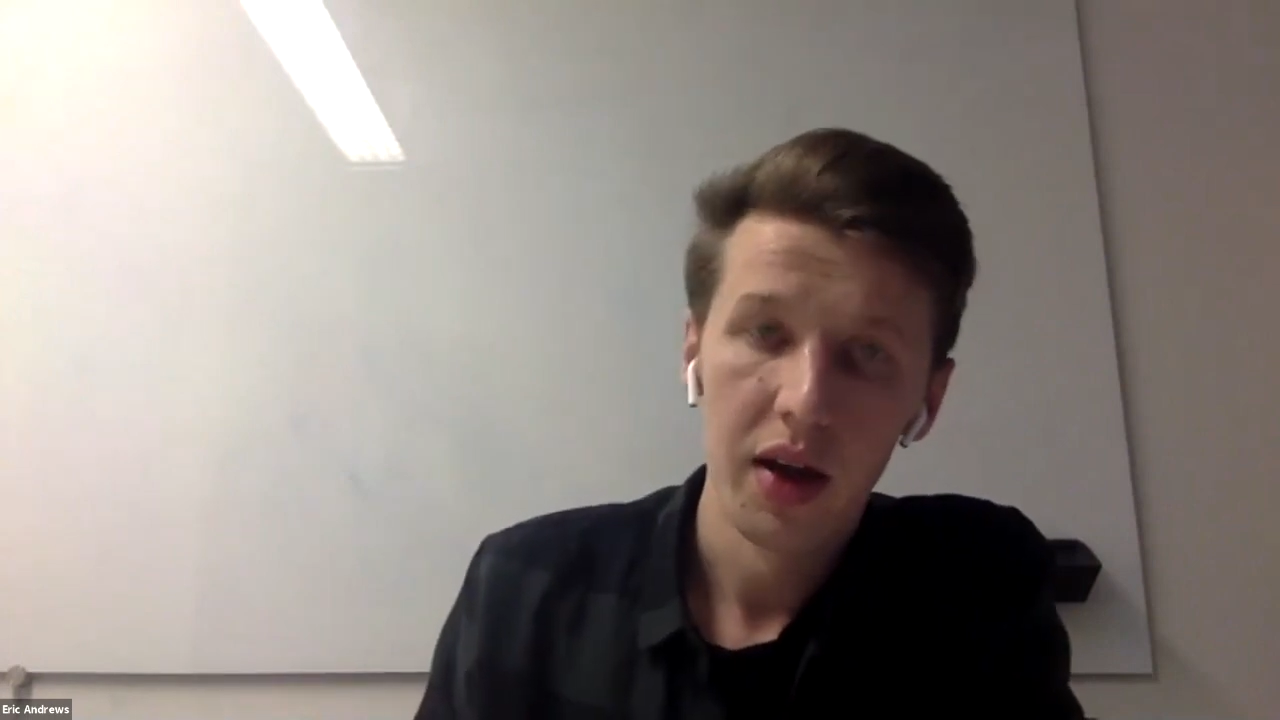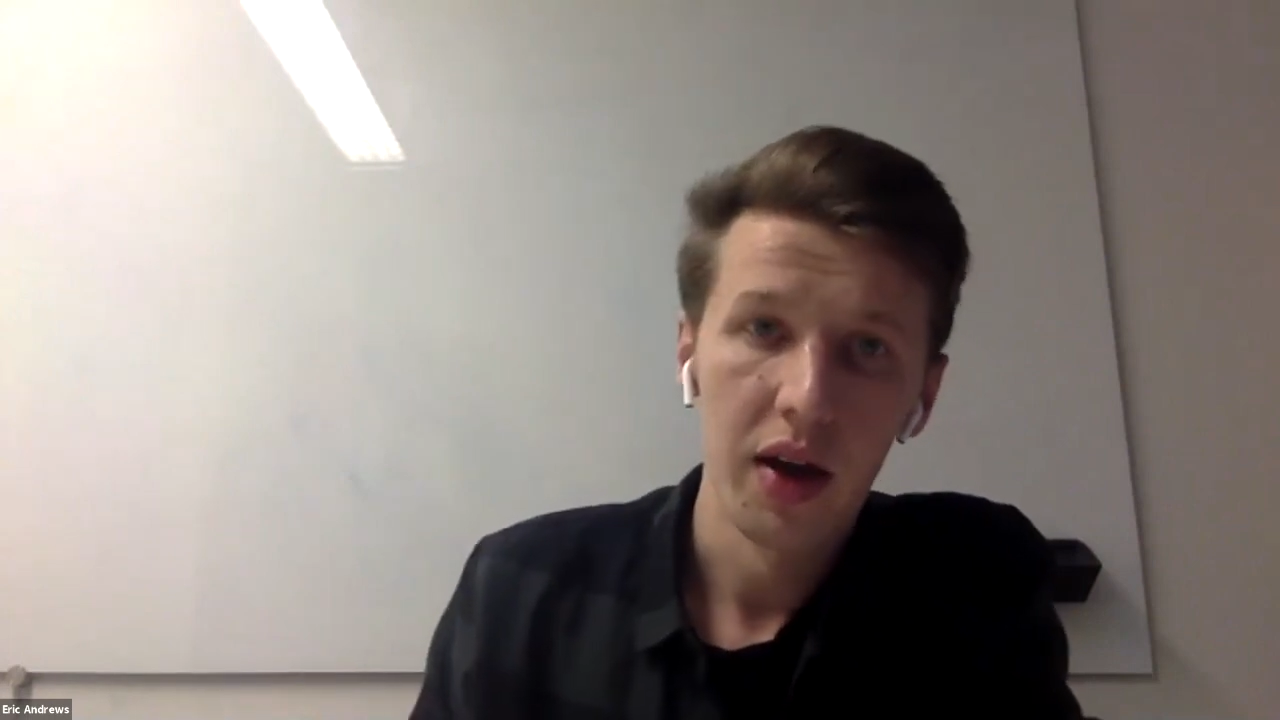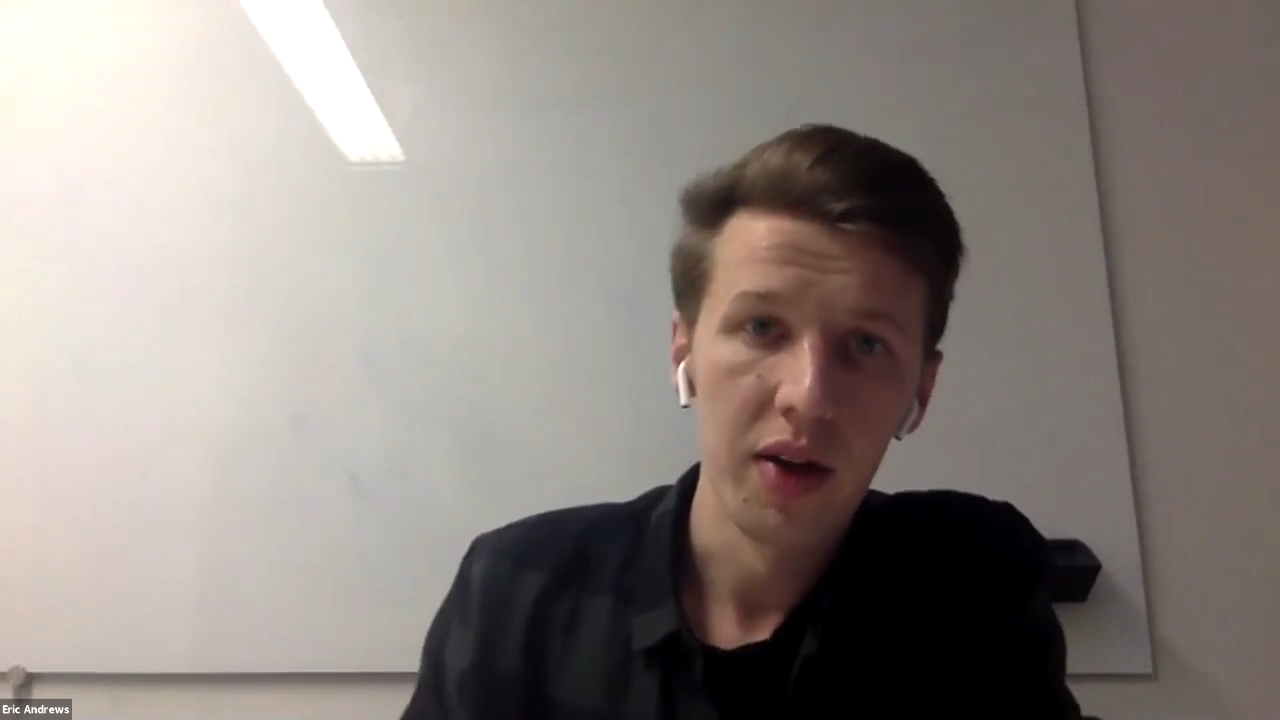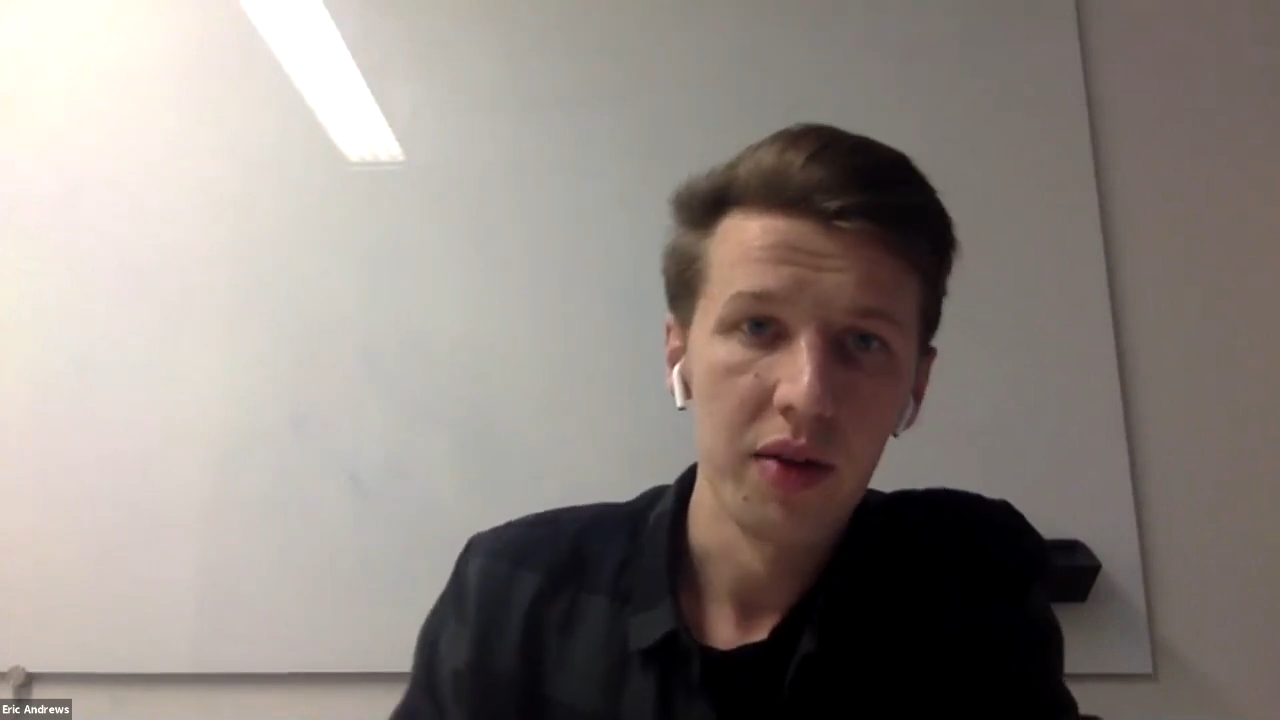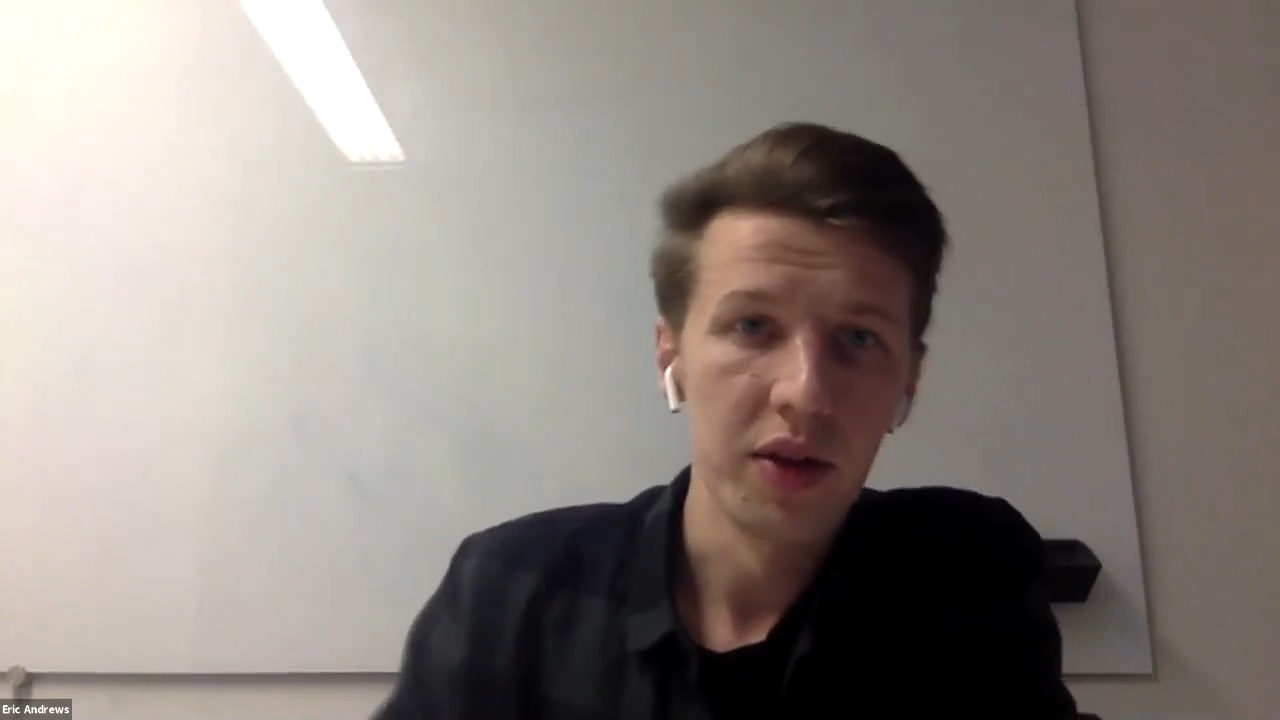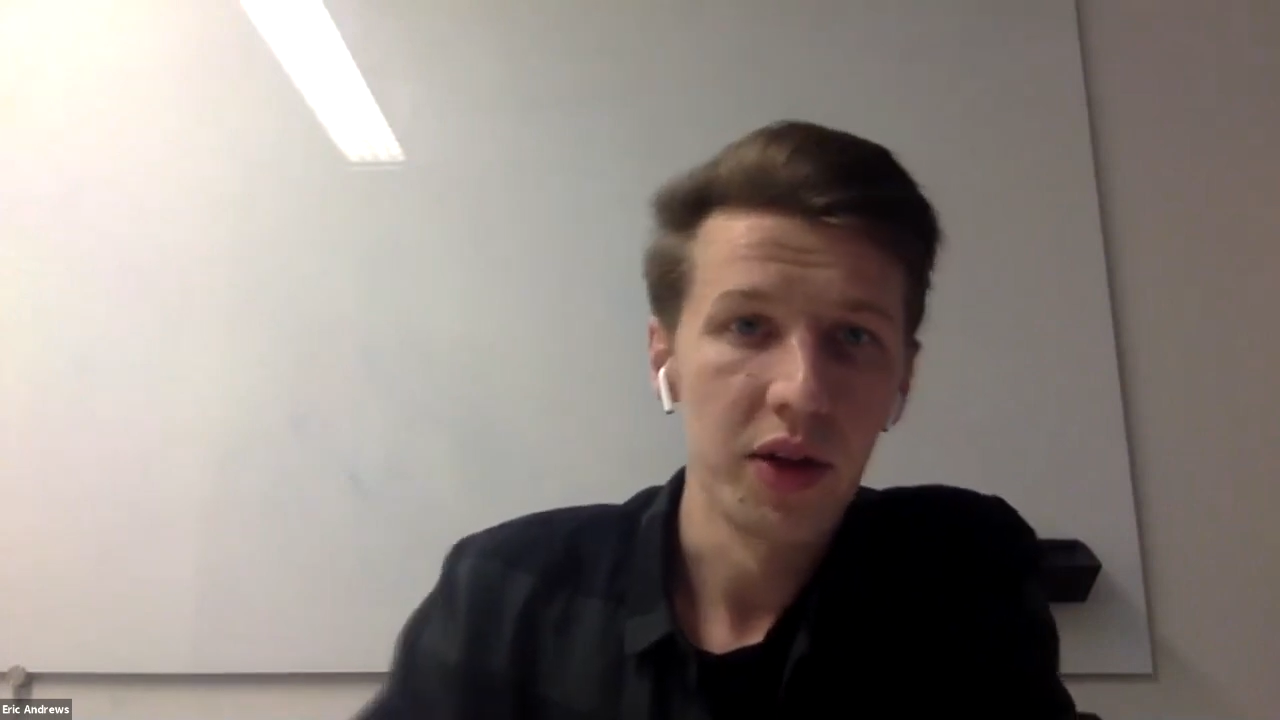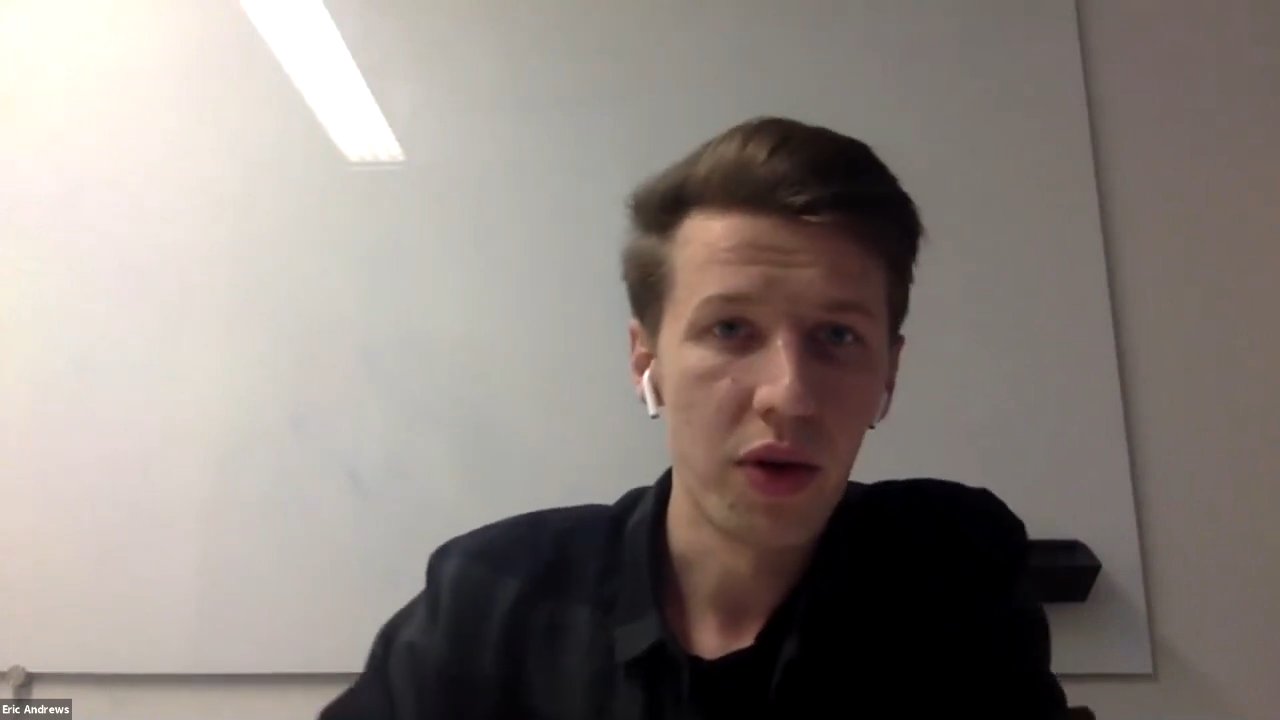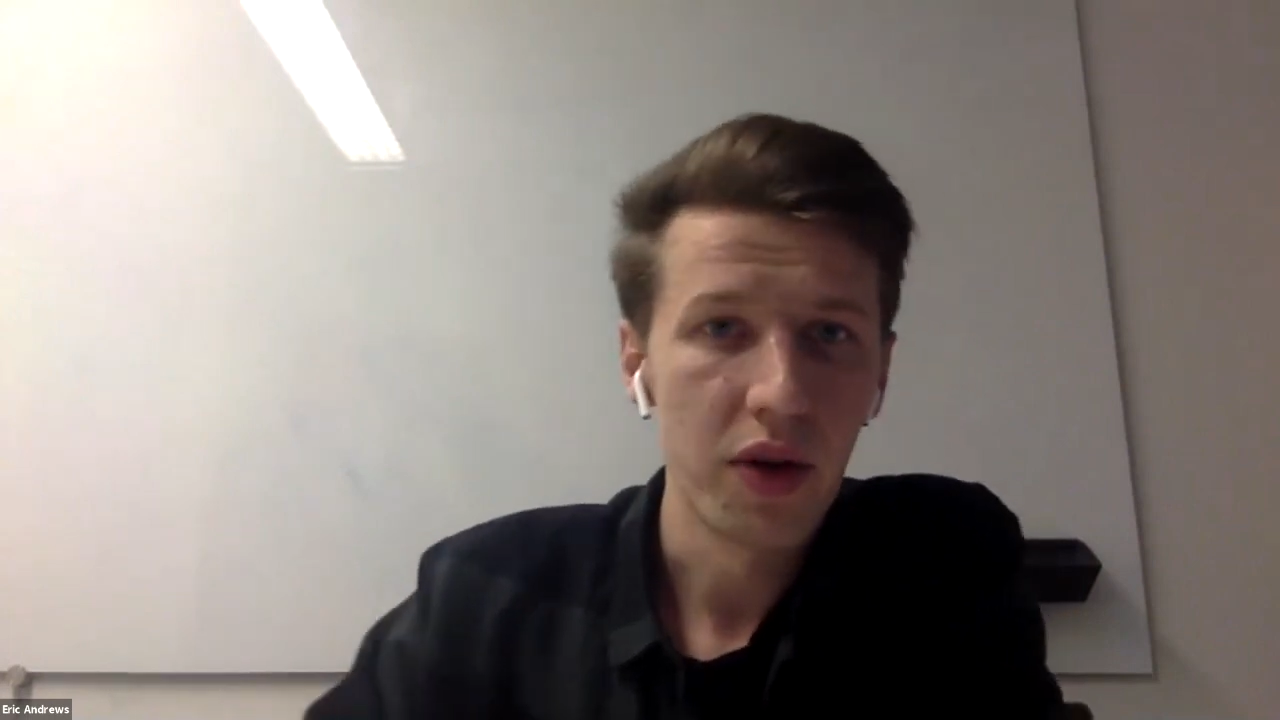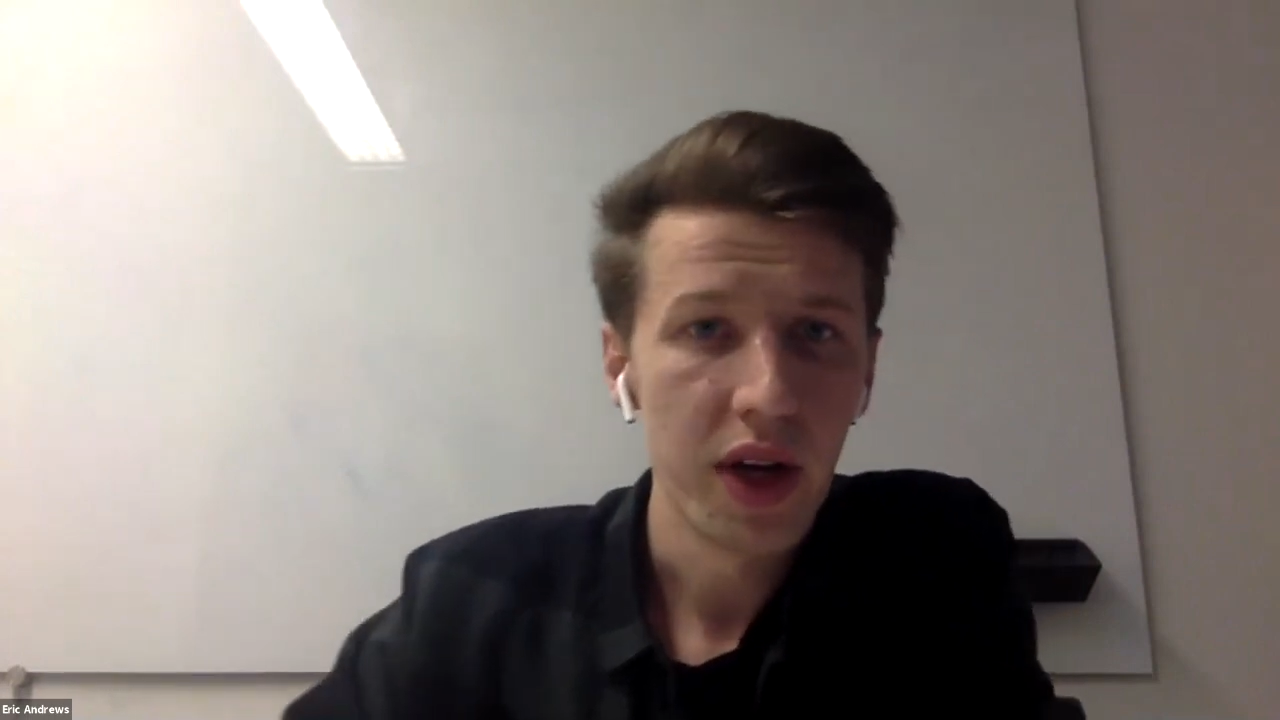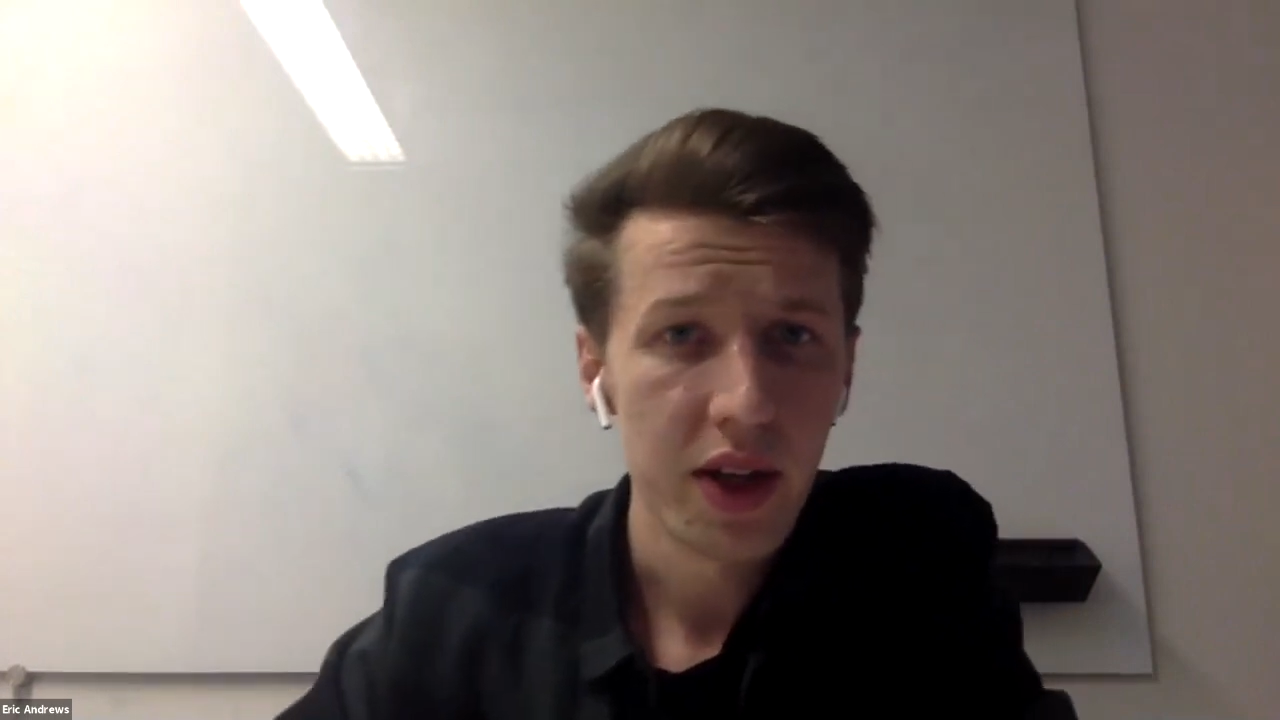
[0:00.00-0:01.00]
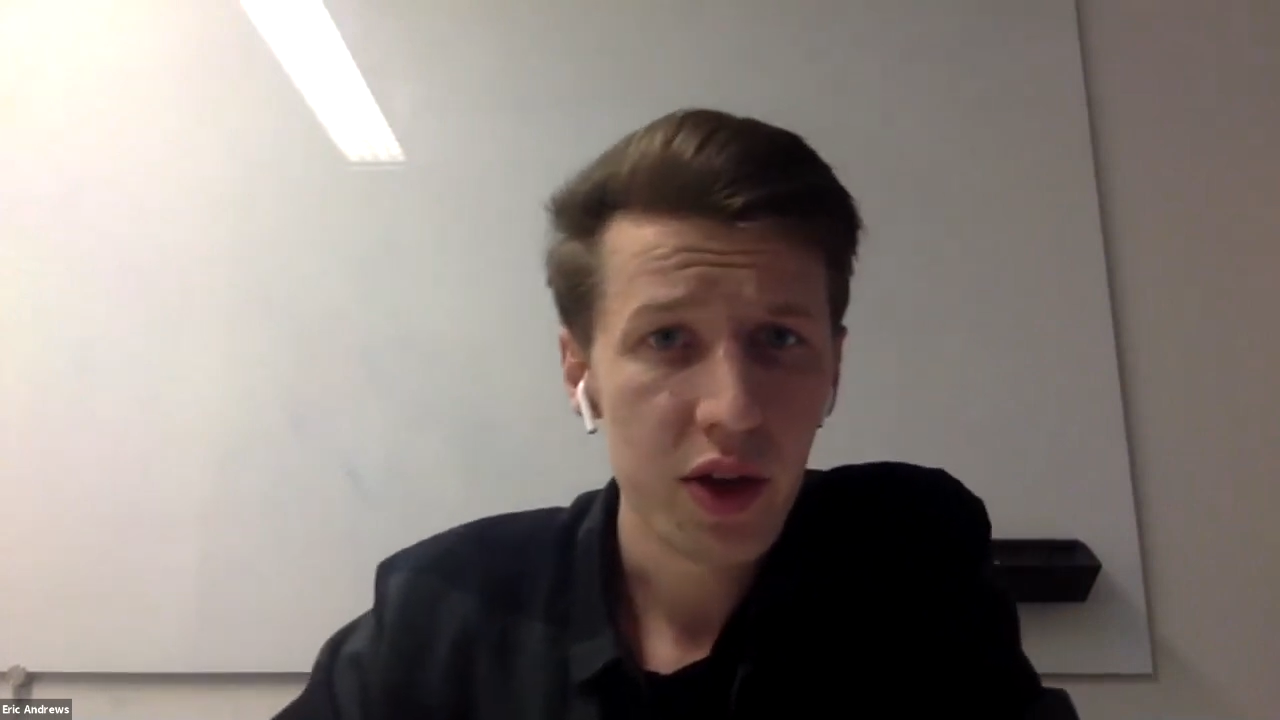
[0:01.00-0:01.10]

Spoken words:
the Corea